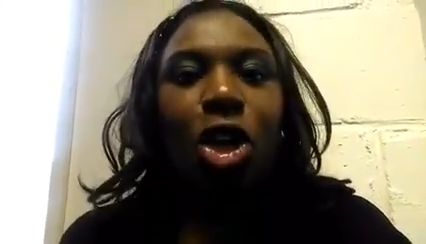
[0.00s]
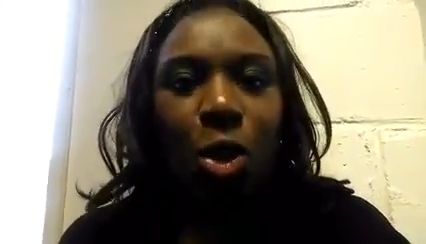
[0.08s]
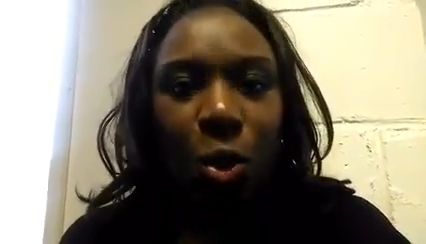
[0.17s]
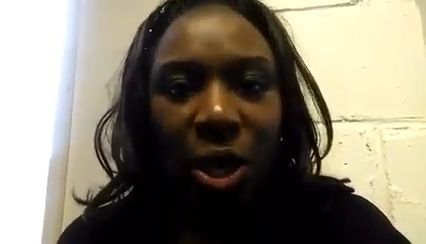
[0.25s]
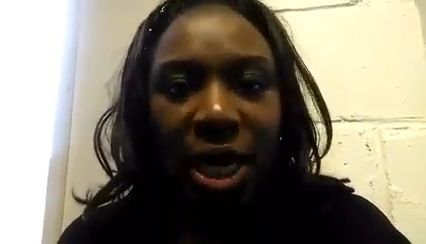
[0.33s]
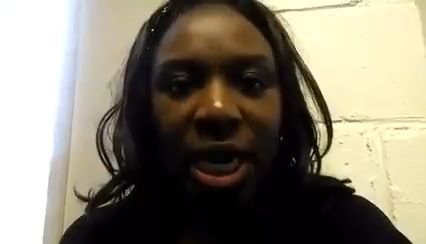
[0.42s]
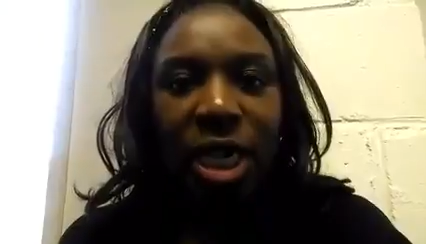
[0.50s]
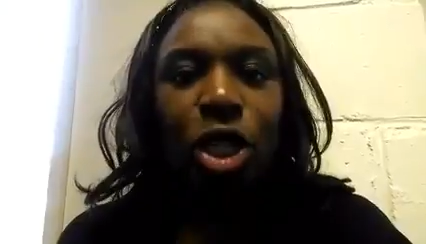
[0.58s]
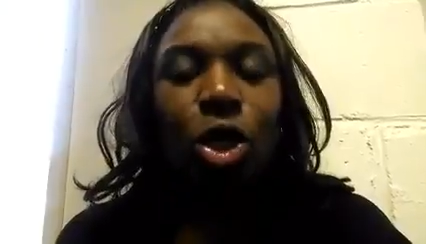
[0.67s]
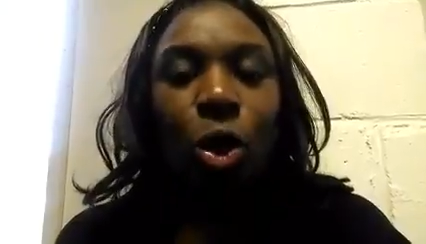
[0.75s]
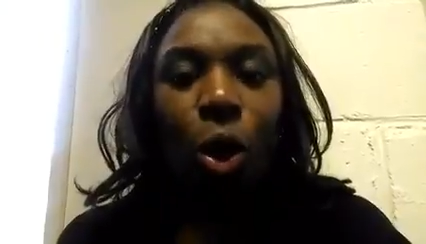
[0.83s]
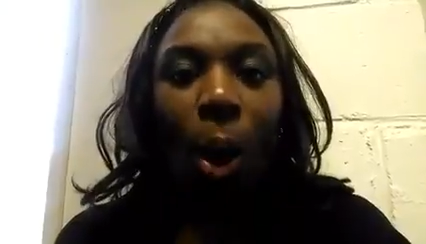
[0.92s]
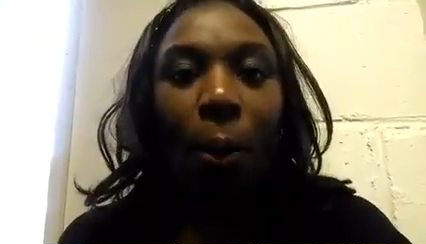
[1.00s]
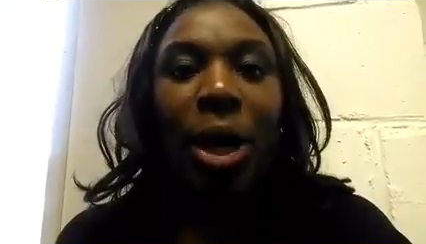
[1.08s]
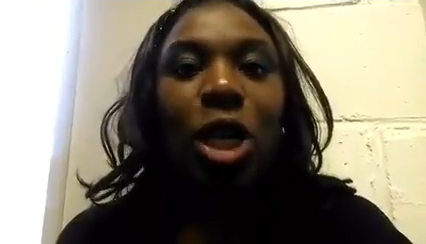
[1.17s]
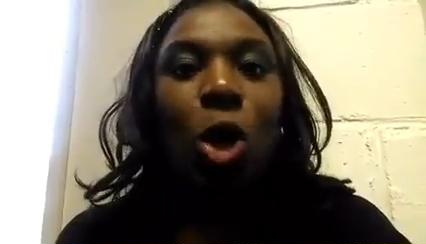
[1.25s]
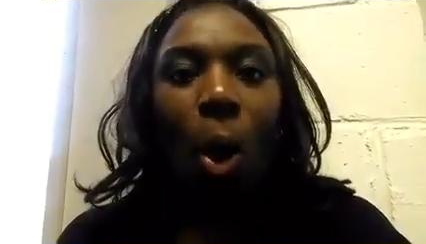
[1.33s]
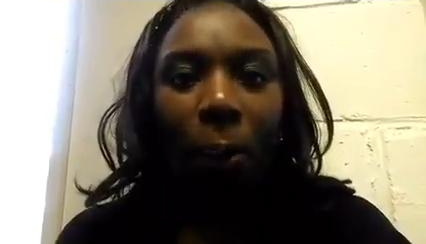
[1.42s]
you need to
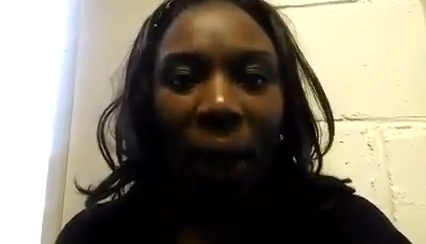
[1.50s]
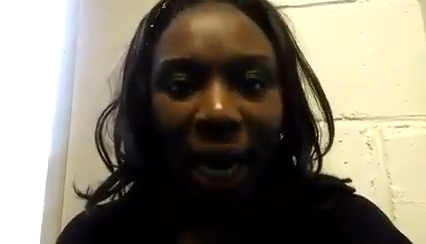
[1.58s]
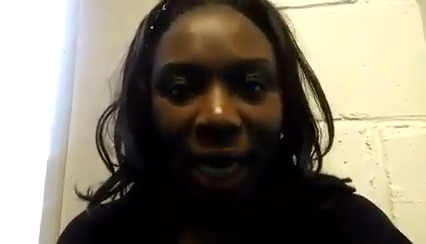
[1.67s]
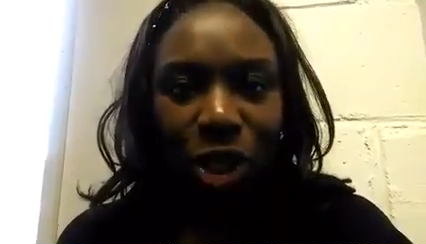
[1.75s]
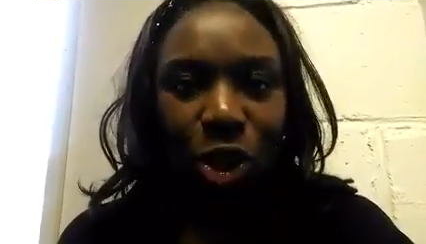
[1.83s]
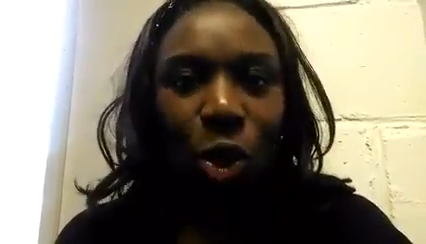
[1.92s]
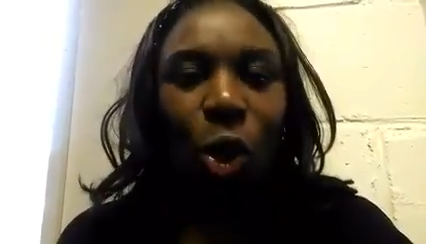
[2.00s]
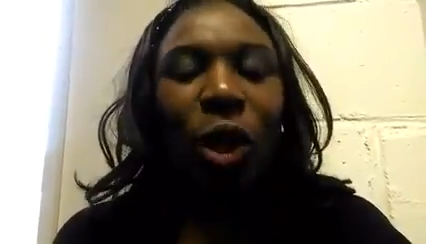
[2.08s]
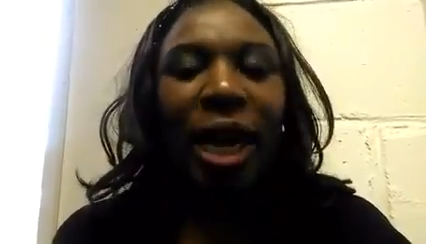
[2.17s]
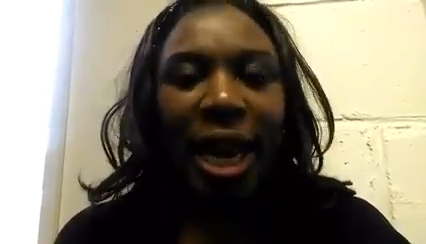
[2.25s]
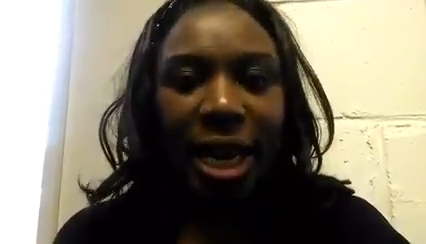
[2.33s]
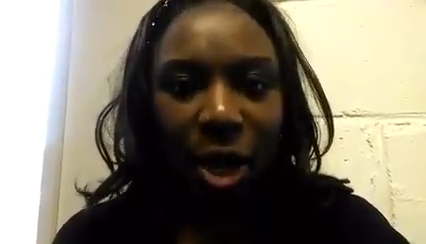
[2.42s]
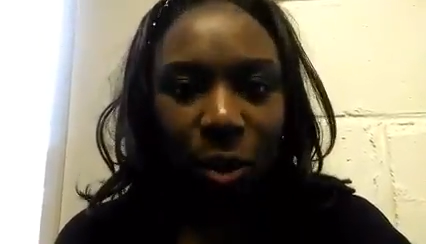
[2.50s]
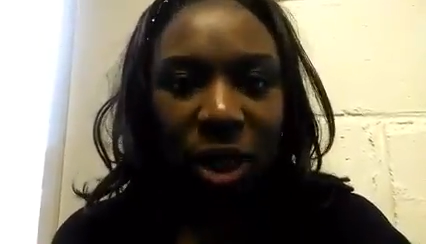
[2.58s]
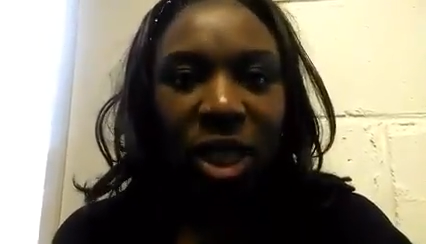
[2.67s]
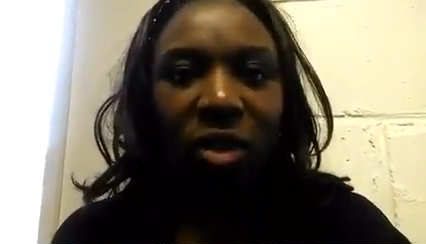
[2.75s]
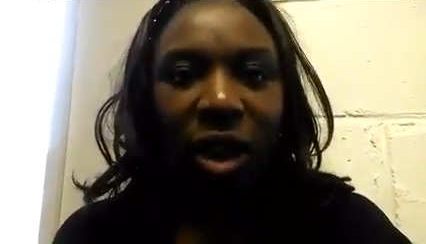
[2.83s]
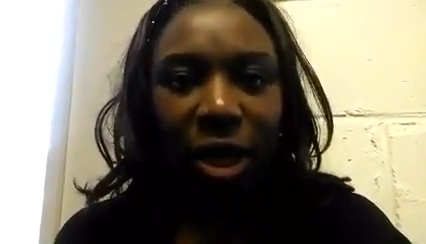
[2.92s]
commit your plans to God and He will
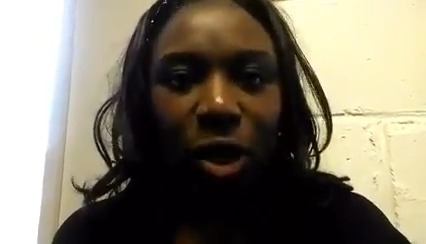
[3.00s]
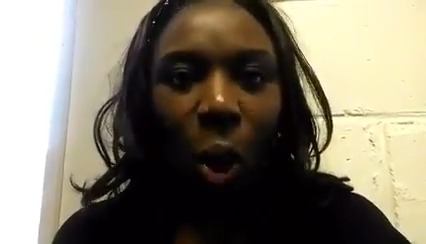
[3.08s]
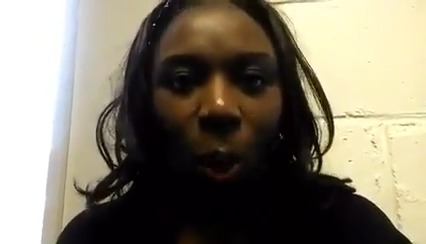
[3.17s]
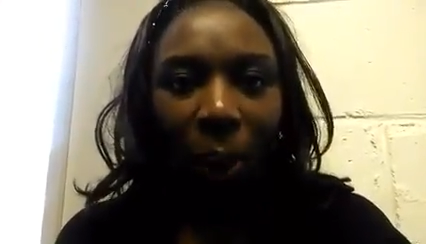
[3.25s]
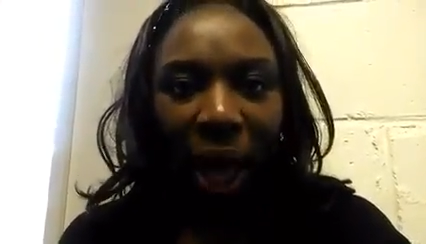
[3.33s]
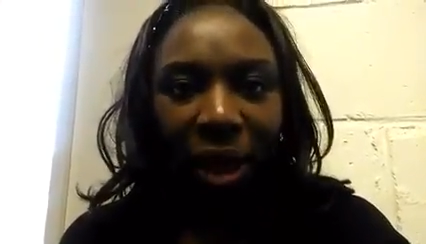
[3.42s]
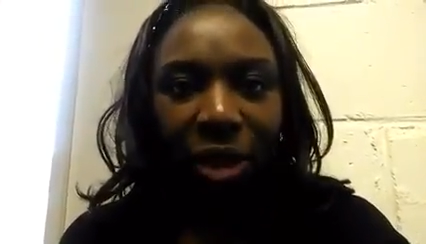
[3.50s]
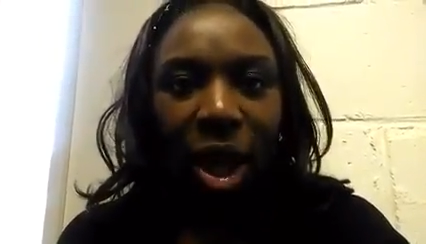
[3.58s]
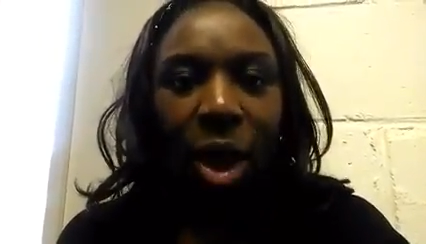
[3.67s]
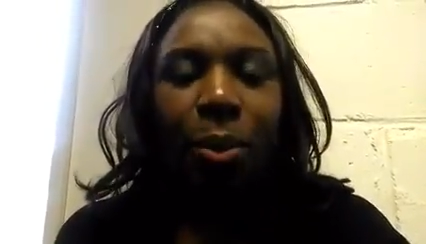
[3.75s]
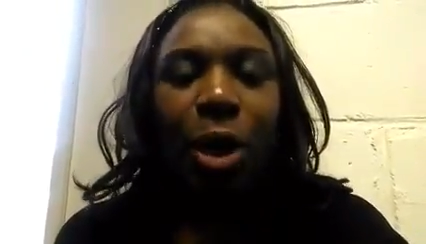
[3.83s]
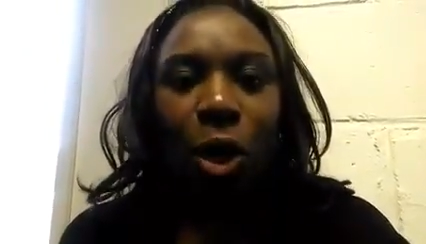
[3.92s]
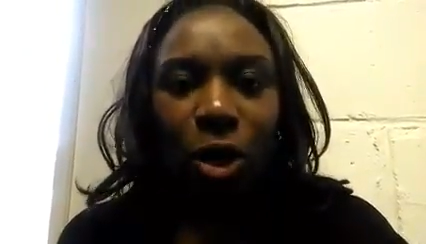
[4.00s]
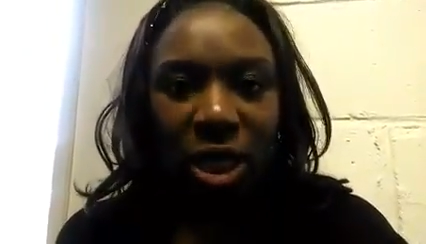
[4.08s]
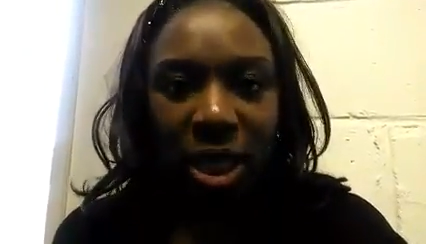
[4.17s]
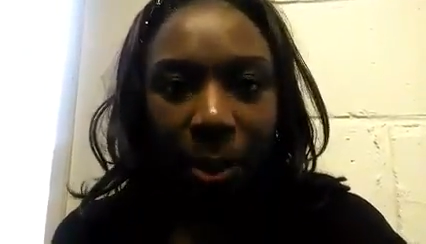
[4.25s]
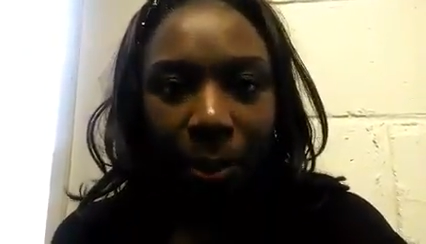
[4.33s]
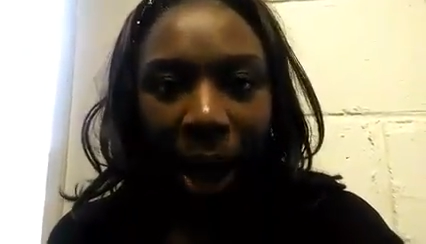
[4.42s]
direct your path,
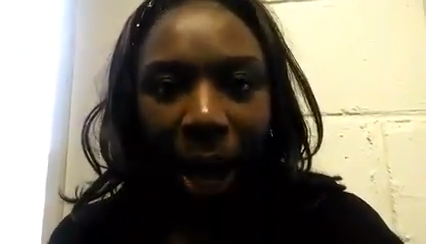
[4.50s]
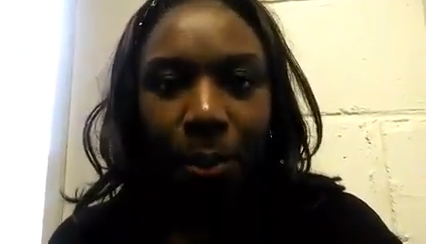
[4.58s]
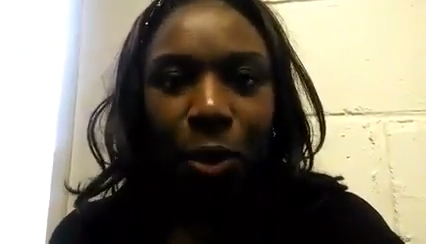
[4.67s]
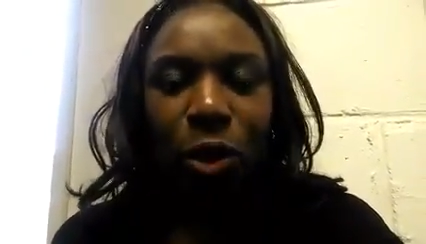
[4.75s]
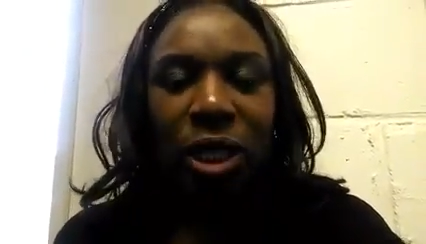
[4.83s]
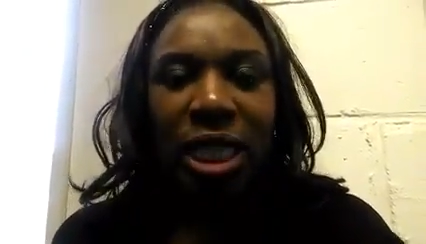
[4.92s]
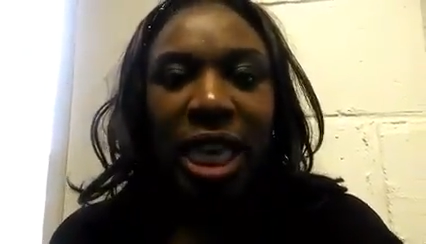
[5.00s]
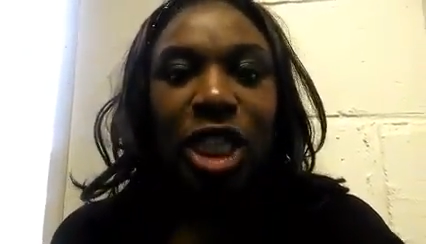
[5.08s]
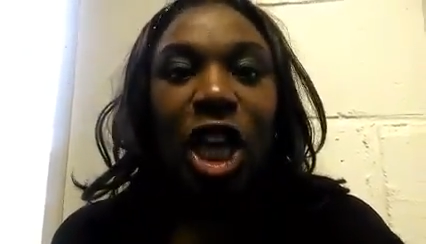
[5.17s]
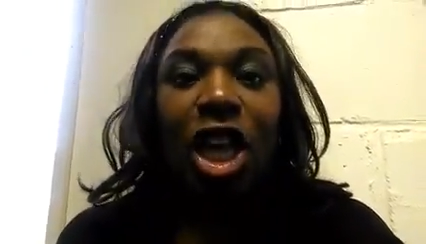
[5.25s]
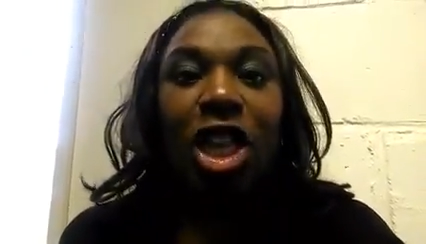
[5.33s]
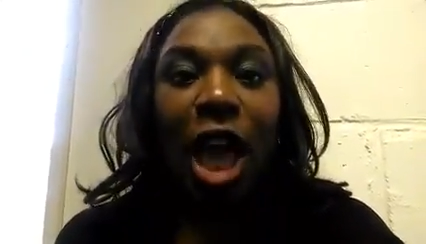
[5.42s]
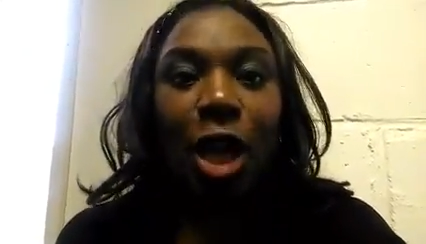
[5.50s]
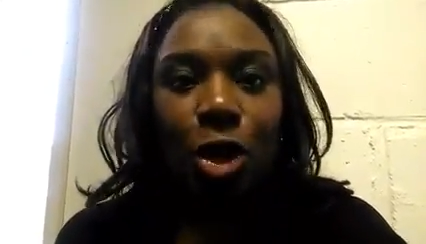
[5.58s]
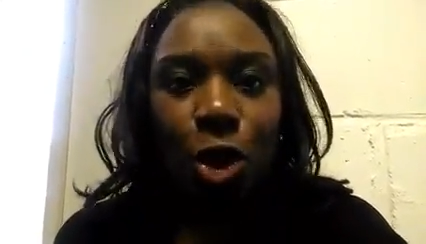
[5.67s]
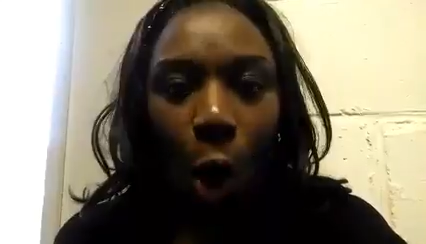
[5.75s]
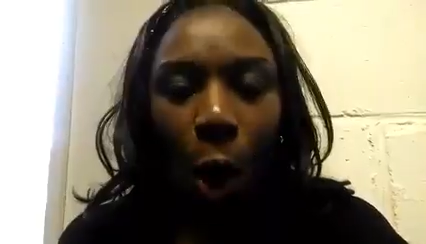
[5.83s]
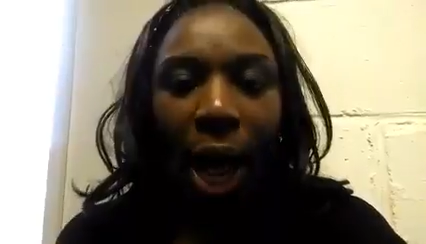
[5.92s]
because the Bible says that
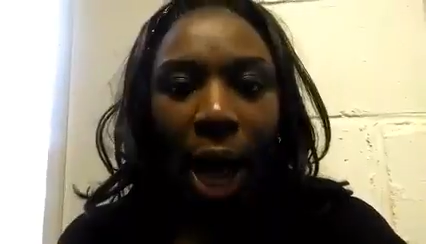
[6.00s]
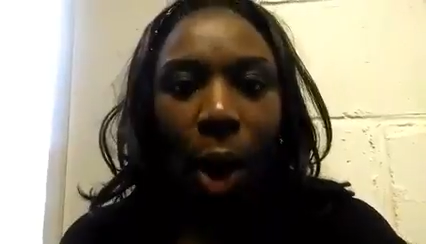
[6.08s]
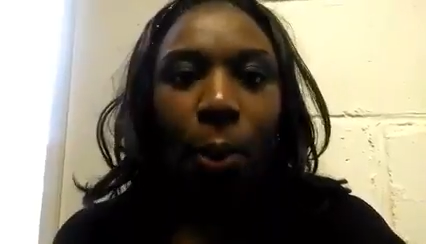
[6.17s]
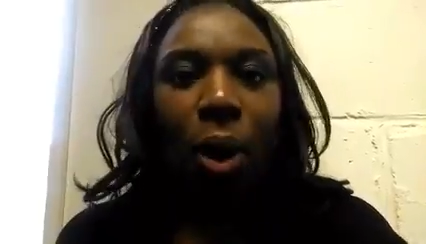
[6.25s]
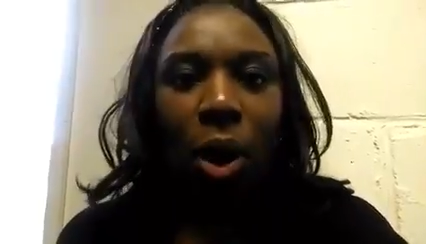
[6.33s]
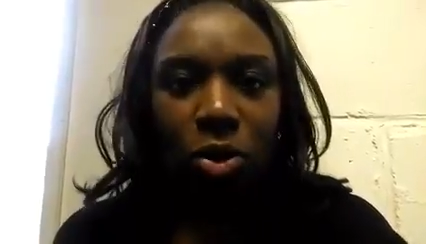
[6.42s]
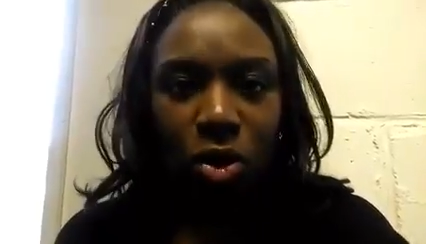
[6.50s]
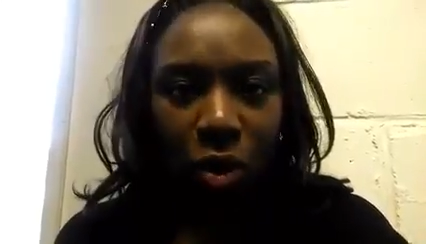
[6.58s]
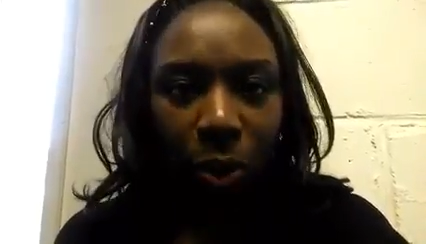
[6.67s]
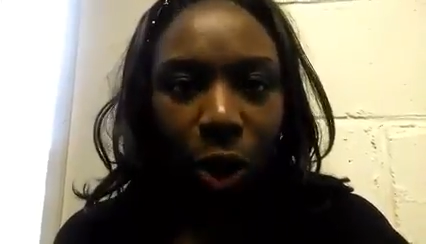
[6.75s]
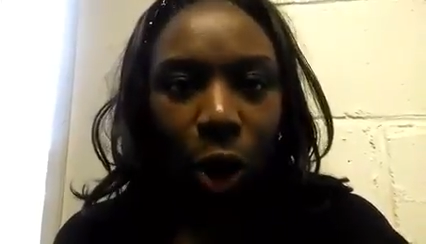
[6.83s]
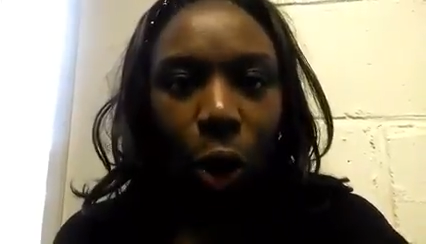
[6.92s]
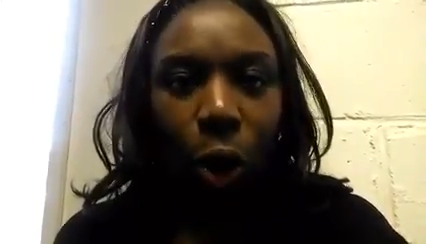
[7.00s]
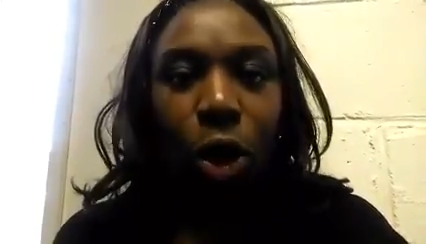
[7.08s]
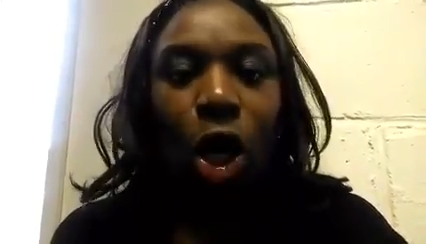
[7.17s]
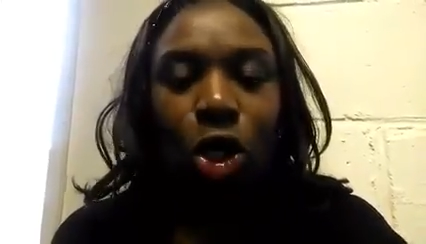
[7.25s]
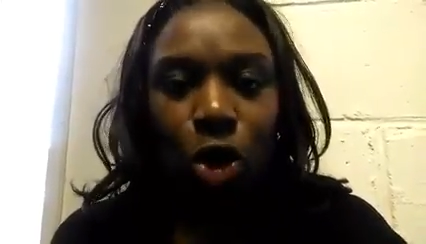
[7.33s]
your help comes from the Lord.